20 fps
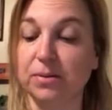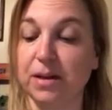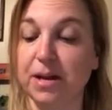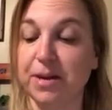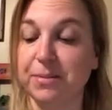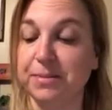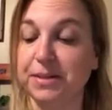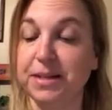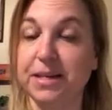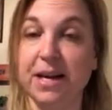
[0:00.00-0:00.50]

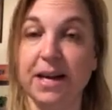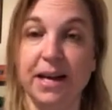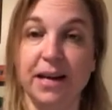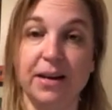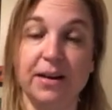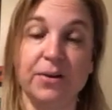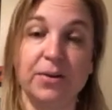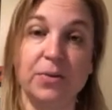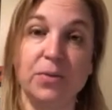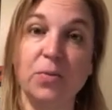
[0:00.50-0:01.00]
up to date
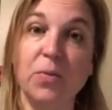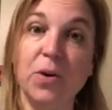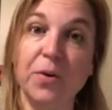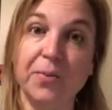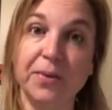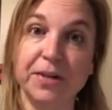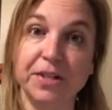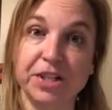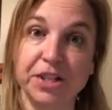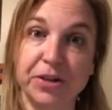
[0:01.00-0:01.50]
on what
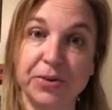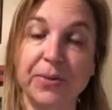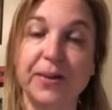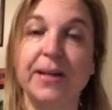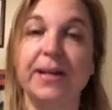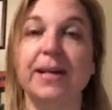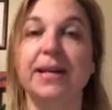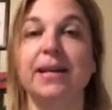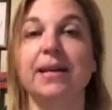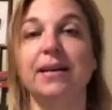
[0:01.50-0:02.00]
we're
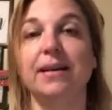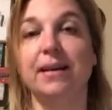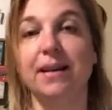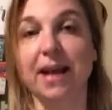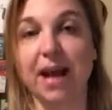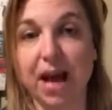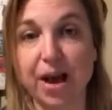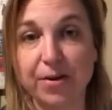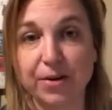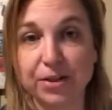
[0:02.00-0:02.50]
doing and
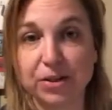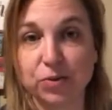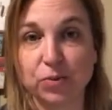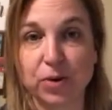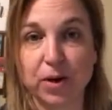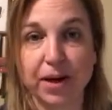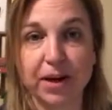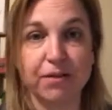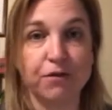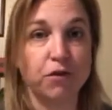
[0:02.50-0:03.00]
how it's
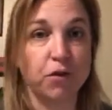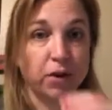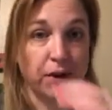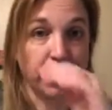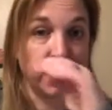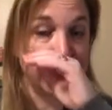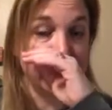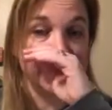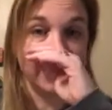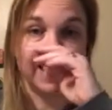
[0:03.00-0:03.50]
working for
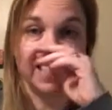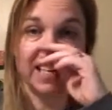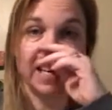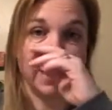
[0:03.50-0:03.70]
us.